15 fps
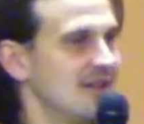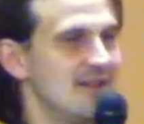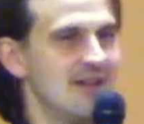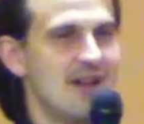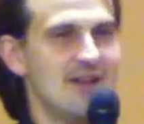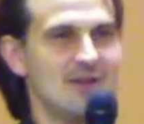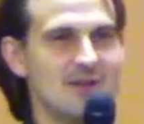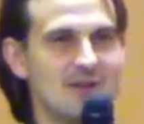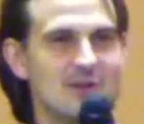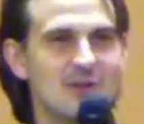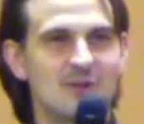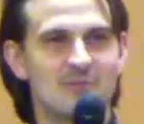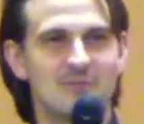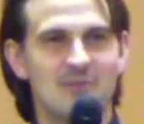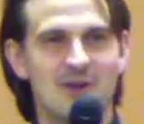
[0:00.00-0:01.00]
that little
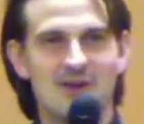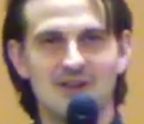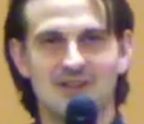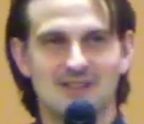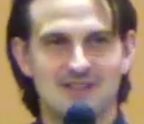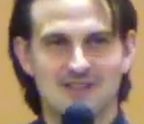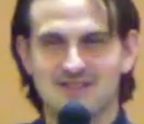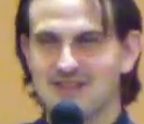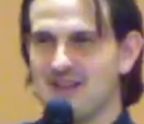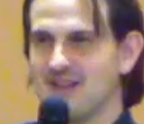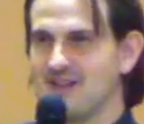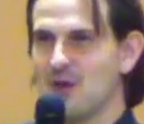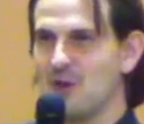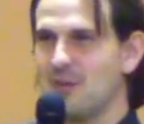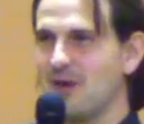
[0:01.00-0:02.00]
punk,
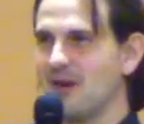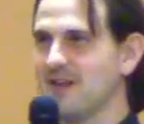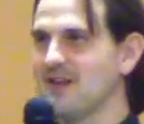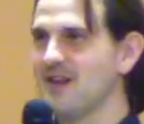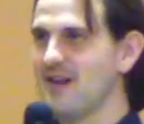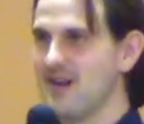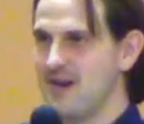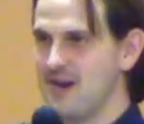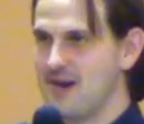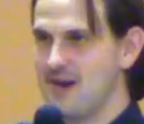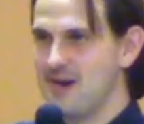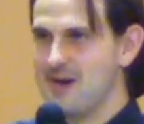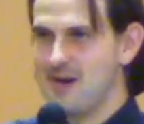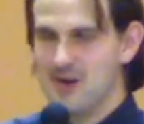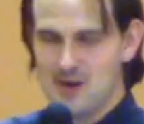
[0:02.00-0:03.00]
that nobody? You
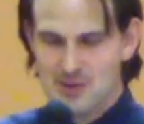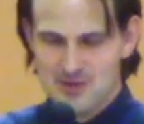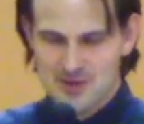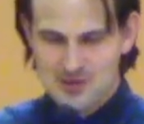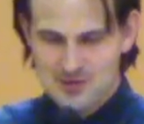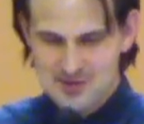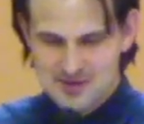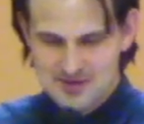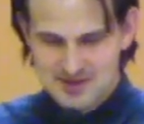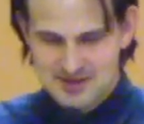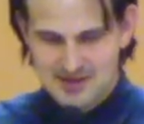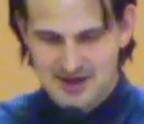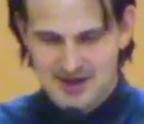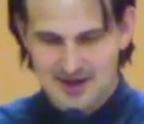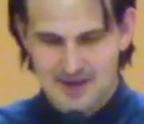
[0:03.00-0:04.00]
know, who is
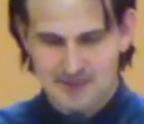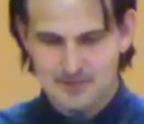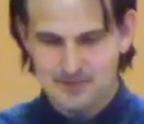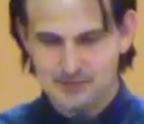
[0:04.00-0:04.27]
this guy?